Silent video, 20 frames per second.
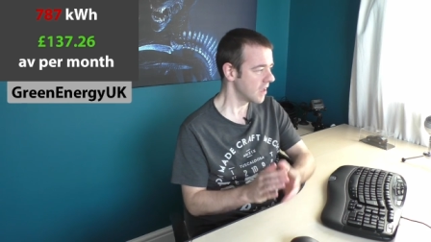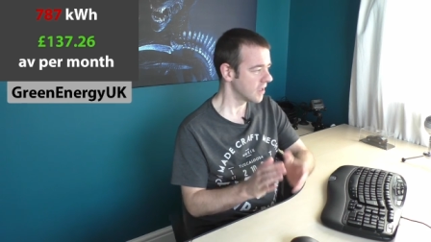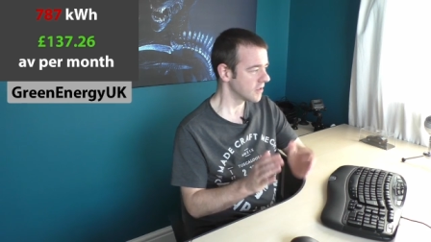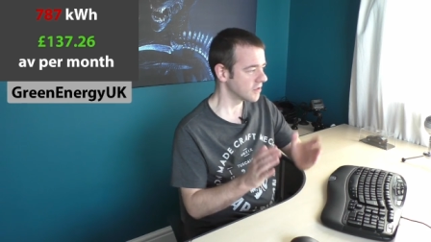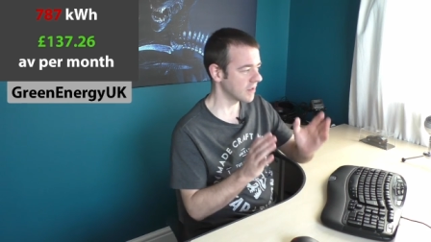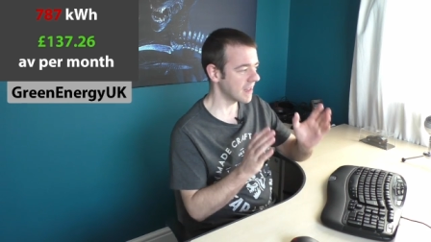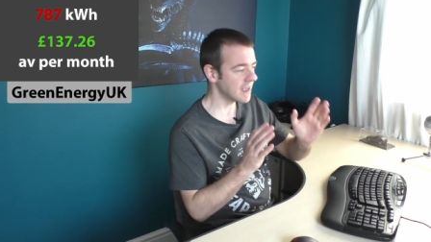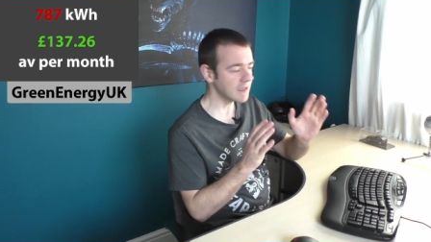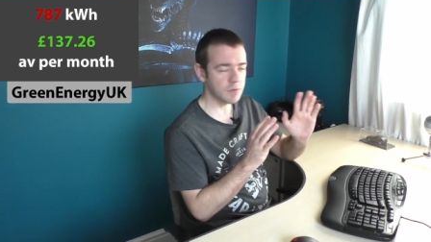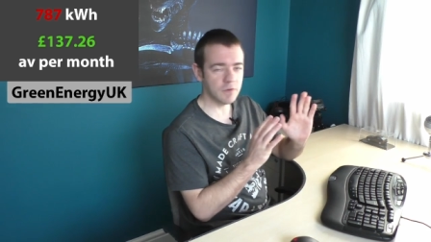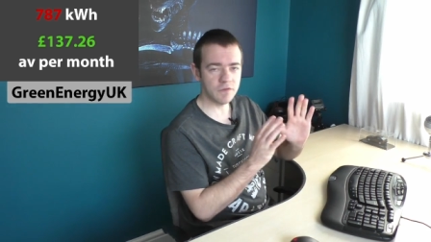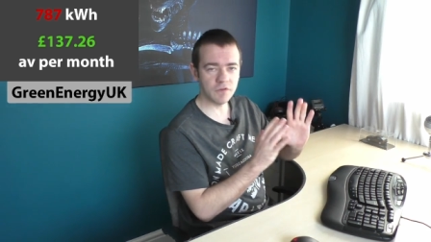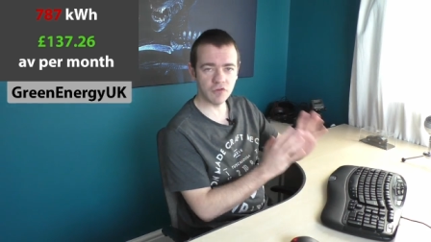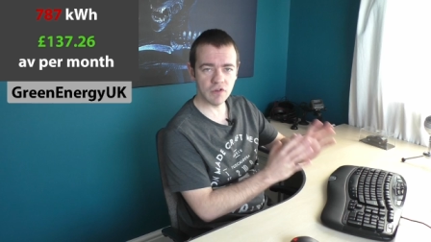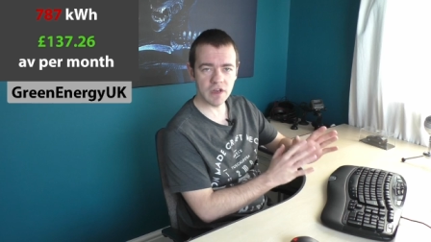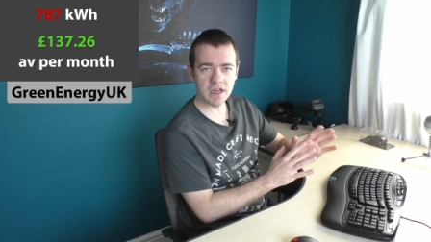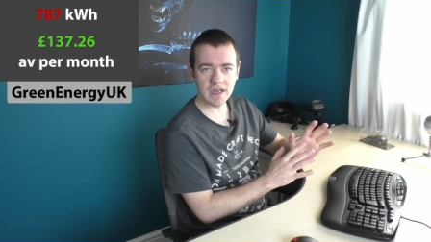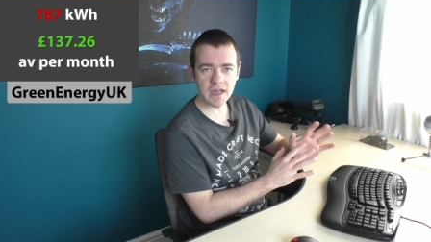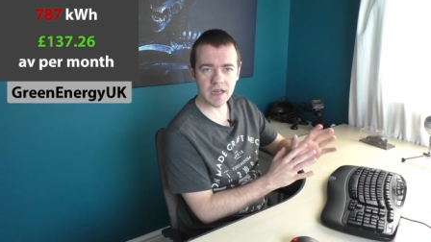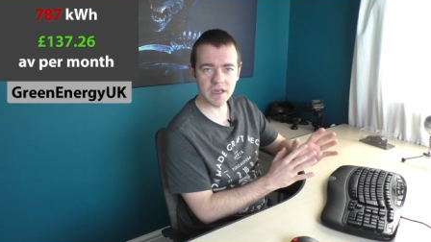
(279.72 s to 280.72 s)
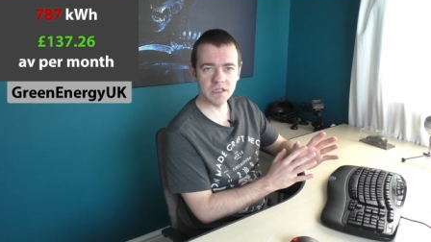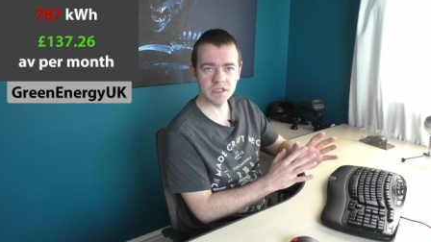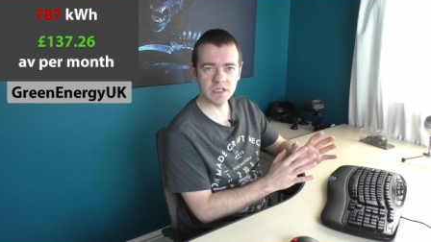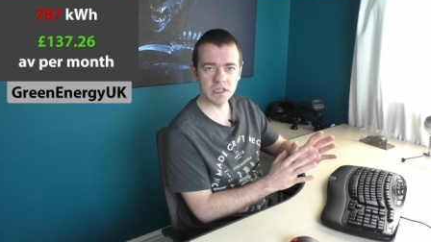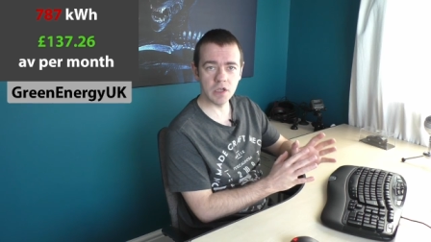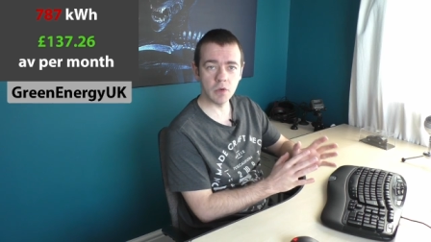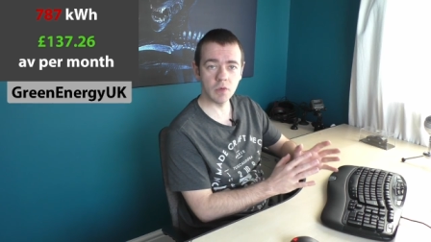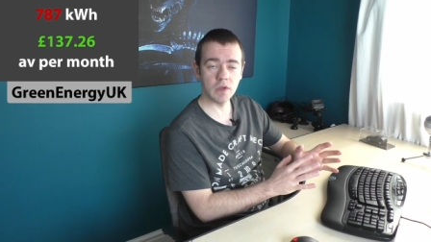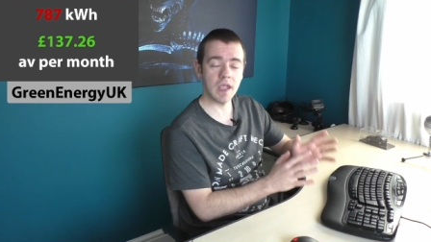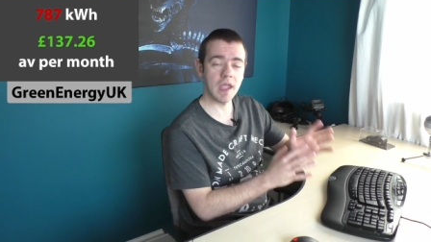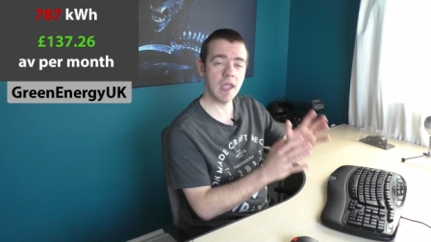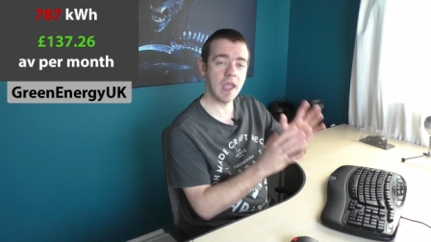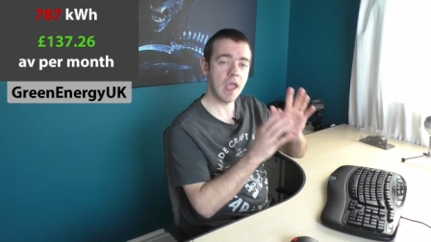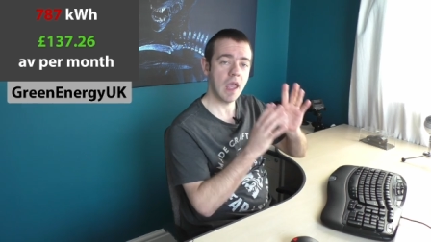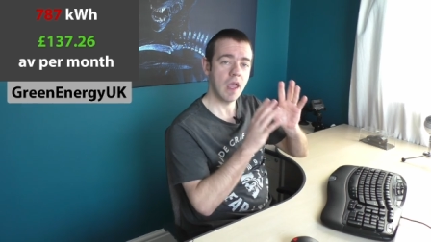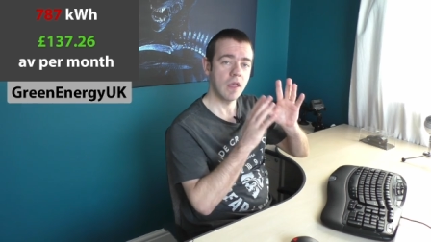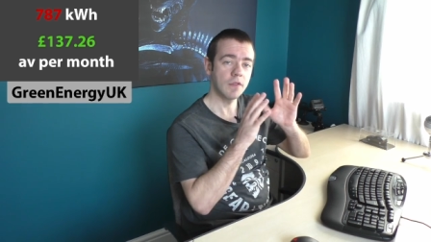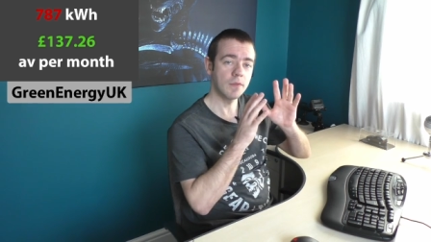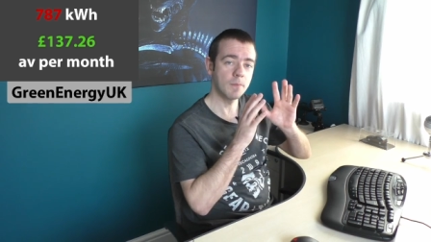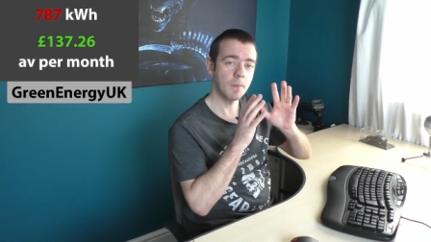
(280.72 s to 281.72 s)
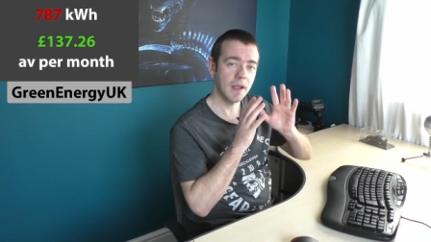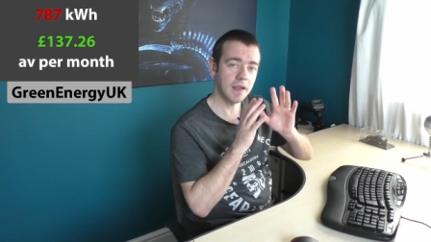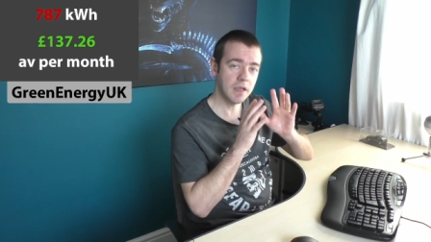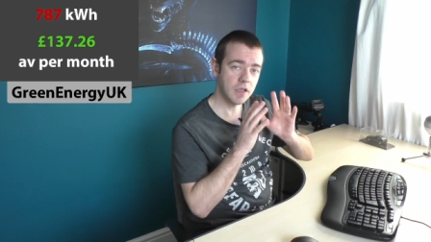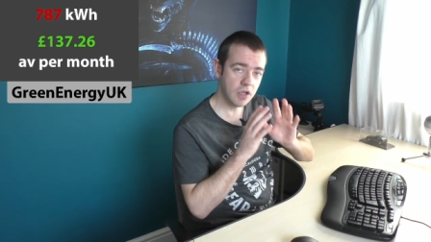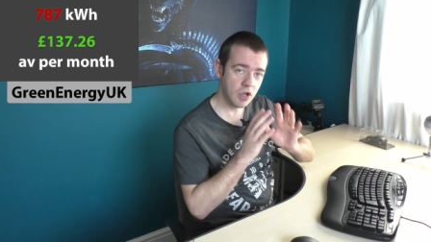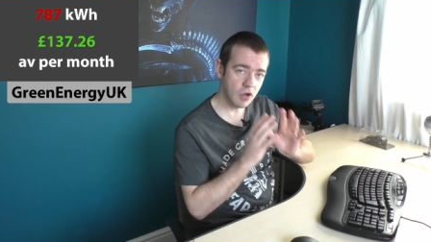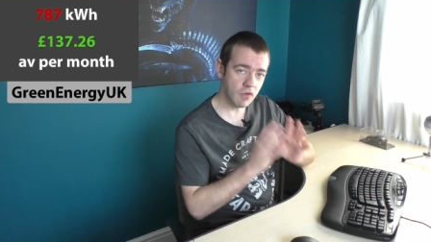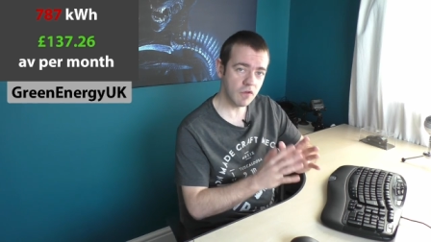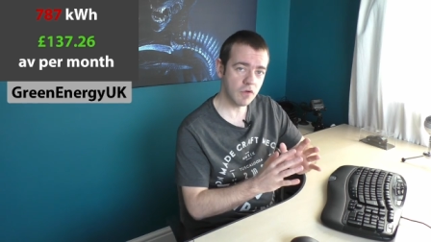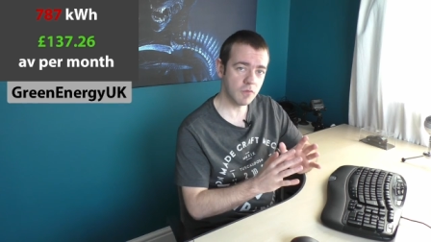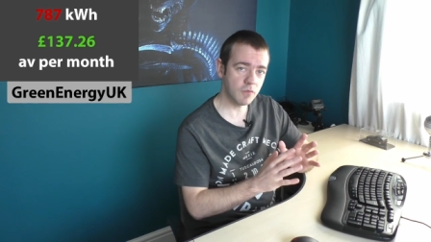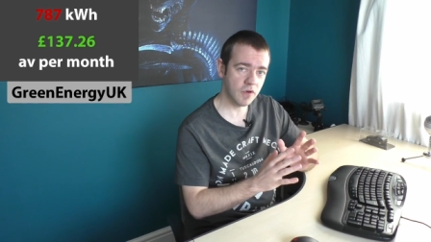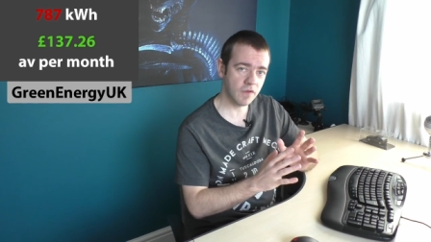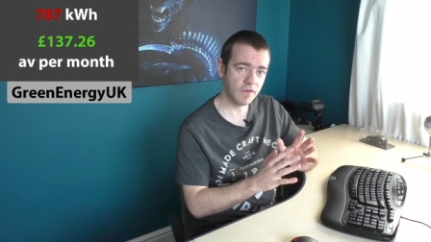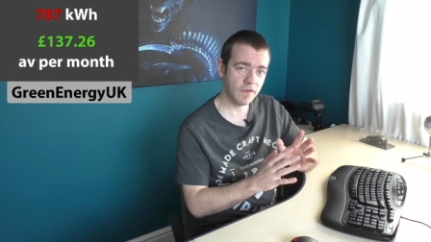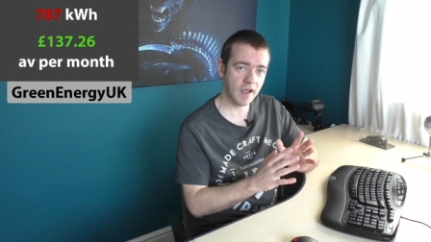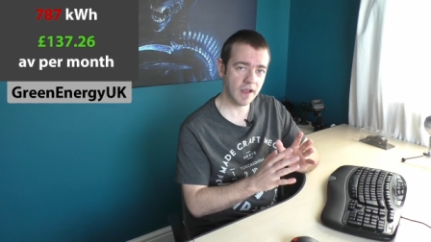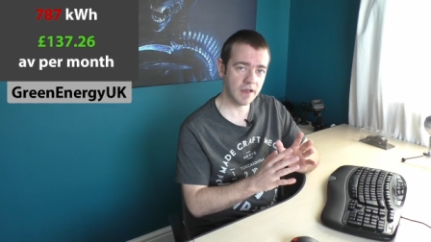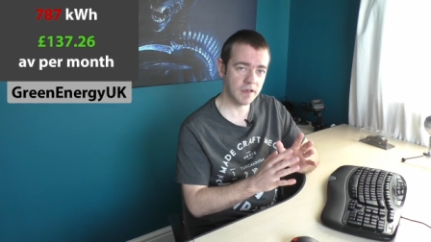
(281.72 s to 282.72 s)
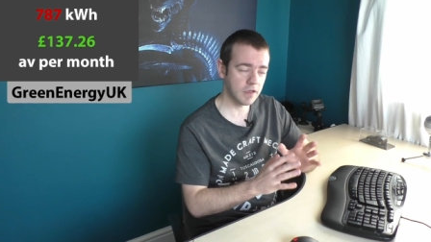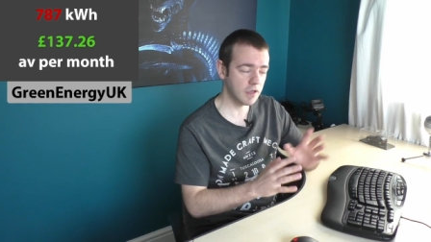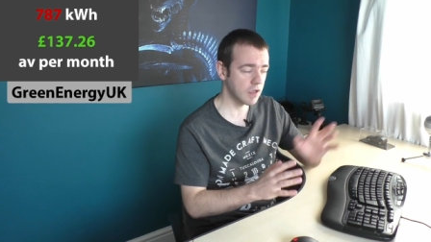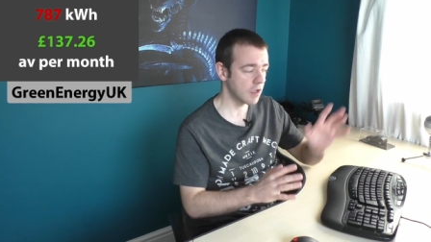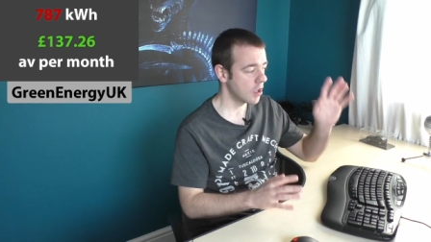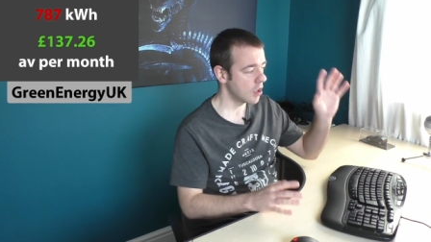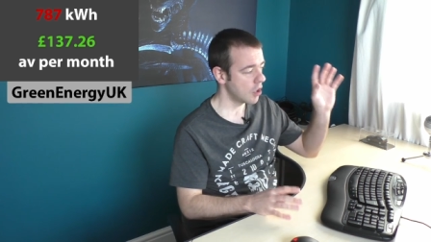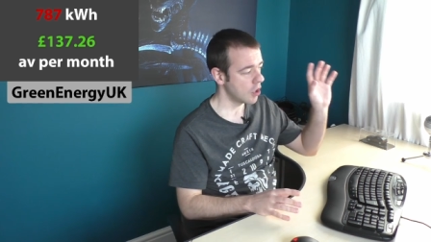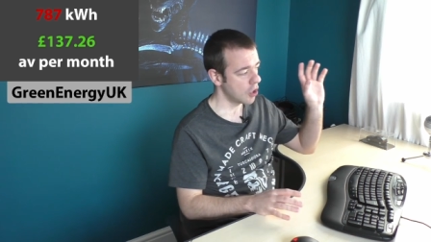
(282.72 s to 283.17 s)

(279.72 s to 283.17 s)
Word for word: So that's with Green Energy UK, my current provider